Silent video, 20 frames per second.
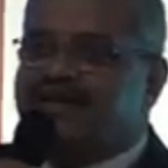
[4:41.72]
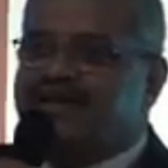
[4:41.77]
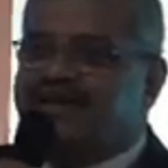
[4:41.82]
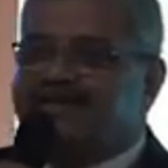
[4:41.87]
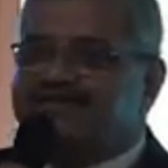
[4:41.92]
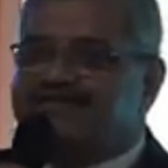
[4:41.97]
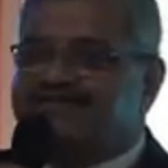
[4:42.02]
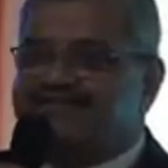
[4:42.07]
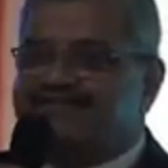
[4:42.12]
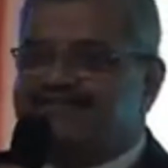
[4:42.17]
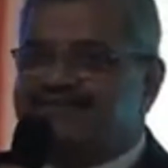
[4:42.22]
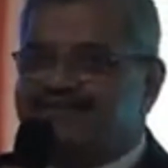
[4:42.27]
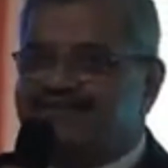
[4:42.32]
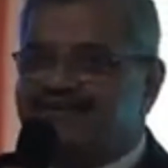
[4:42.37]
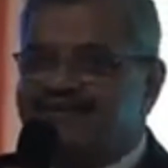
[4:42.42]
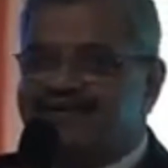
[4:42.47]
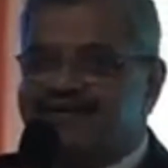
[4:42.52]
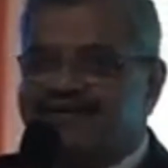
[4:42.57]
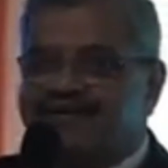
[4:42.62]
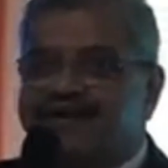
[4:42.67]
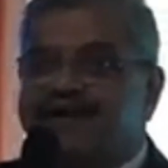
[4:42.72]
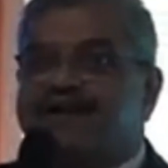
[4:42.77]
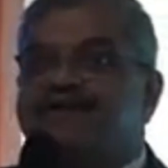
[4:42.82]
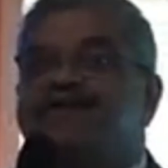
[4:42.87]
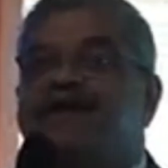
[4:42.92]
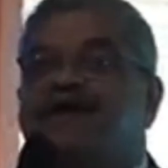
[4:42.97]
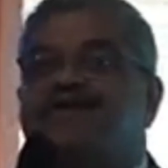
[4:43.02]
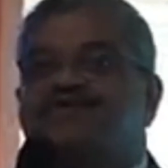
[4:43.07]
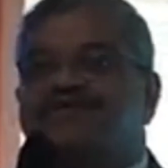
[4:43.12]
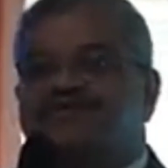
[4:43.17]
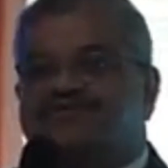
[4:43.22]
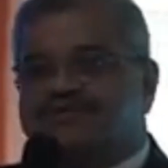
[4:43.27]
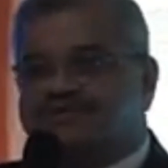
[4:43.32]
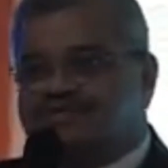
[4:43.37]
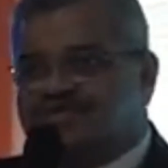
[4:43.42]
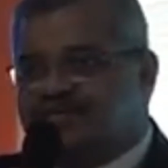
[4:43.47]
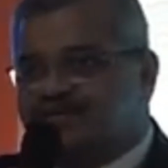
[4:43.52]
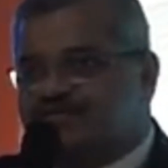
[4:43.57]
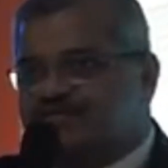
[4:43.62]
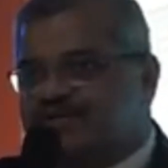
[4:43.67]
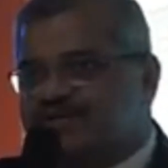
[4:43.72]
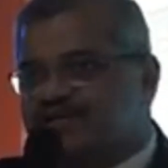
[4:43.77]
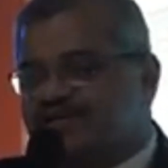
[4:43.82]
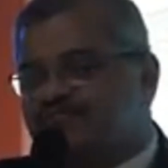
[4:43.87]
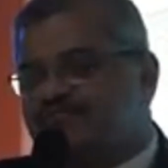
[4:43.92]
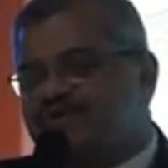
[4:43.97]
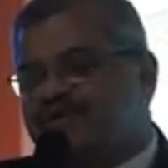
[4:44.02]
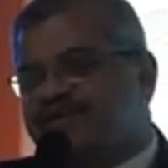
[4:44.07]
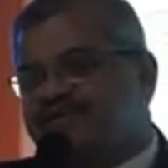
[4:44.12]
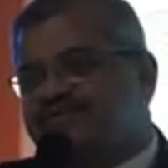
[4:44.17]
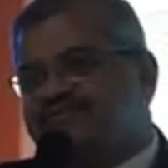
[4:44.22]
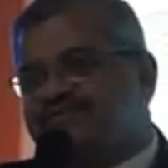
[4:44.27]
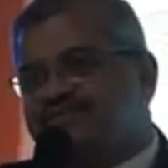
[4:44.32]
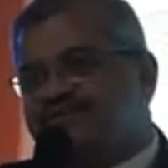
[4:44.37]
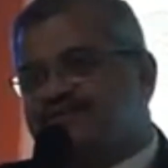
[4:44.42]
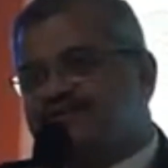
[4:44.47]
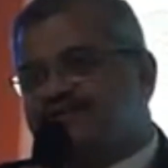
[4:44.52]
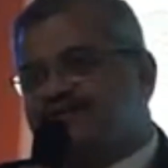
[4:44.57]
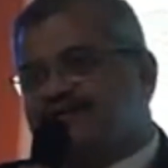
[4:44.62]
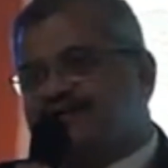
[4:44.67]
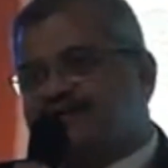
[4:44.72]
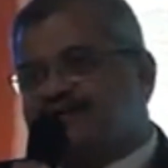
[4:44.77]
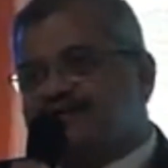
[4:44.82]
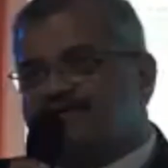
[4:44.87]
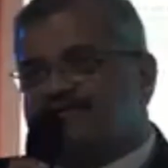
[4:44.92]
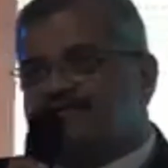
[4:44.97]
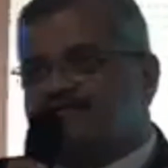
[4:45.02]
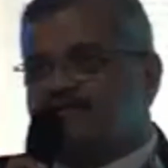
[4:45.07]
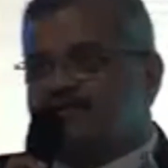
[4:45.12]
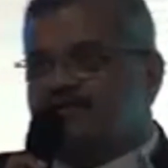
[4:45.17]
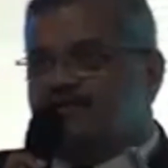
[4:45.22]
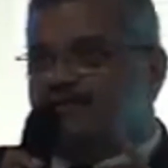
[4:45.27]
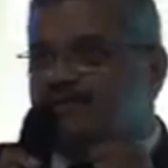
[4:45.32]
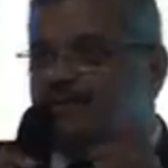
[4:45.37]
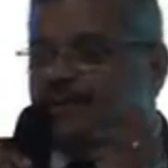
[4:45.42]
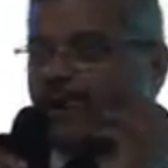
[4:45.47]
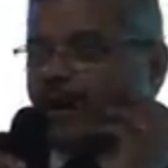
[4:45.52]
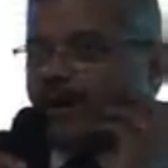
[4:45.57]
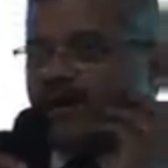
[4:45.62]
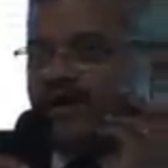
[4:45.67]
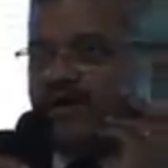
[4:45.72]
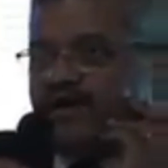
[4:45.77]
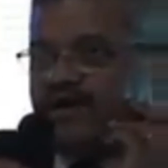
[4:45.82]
breaks, and now the social media breaks. So